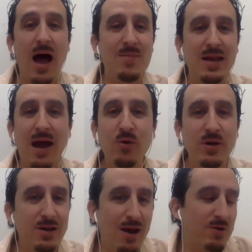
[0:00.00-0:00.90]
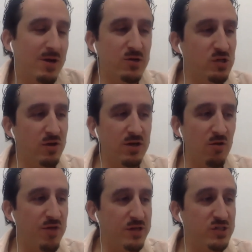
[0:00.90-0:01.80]
I mean, I would encourage you to look at
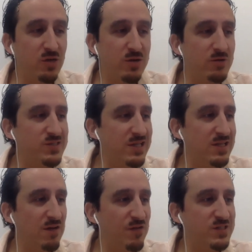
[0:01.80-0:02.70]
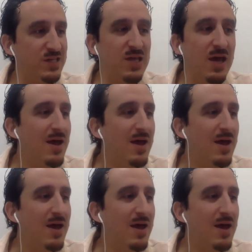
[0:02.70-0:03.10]
other things too, and you'll see the differences.